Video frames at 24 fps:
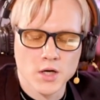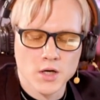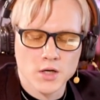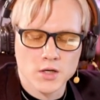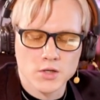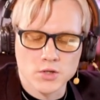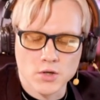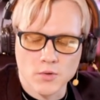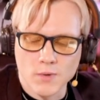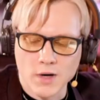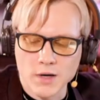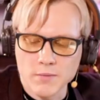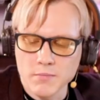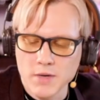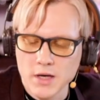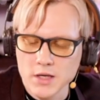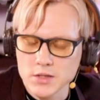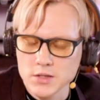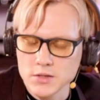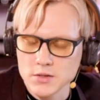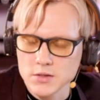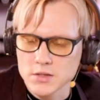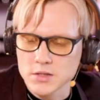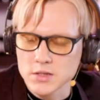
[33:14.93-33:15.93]
So what
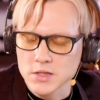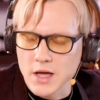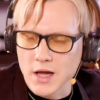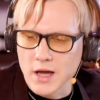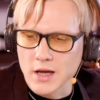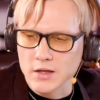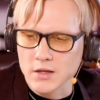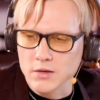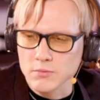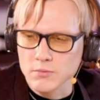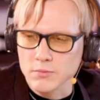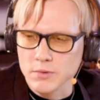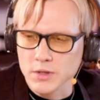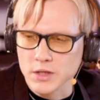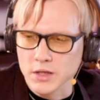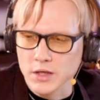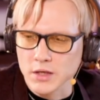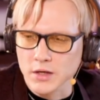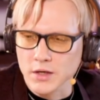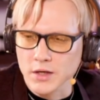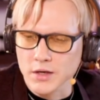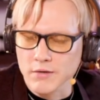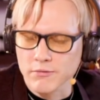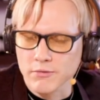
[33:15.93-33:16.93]
makes you say that we
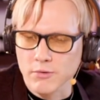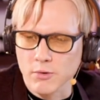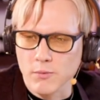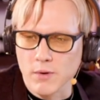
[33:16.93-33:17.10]
can live for